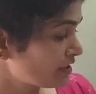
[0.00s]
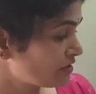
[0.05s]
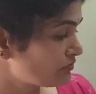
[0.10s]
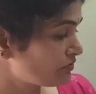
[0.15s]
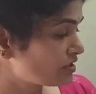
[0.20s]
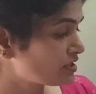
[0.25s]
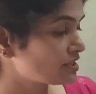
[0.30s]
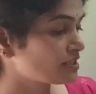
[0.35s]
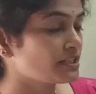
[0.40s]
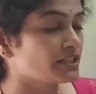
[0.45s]
which
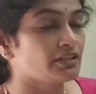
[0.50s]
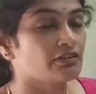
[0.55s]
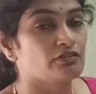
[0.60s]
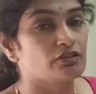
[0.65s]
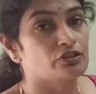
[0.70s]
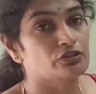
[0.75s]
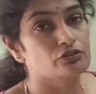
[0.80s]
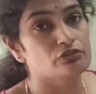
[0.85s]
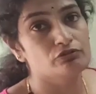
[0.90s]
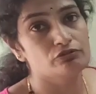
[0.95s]
is equal
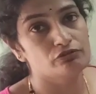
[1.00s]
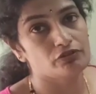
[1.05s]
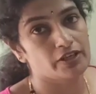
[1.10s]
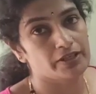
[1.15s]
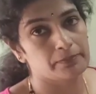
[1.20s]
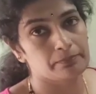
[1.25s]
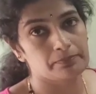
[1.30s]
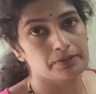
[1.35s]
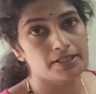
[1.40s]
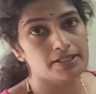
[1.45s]
to
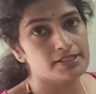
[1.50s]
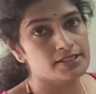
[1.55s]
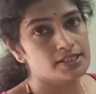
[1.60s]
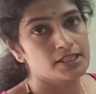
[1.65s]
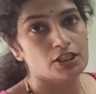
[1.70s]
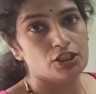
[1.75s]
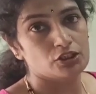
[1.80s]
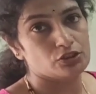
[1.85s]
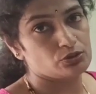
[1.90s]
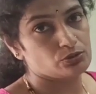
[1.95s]
5 plus
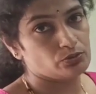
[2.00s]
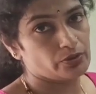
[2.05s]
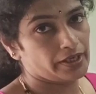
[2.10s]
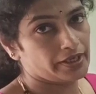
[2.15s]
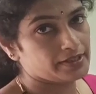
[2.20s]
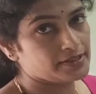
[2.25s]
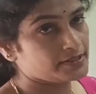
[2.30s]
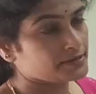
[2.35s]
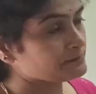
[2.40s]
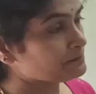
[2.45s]

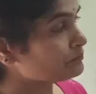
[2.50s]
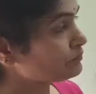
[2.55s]
2x.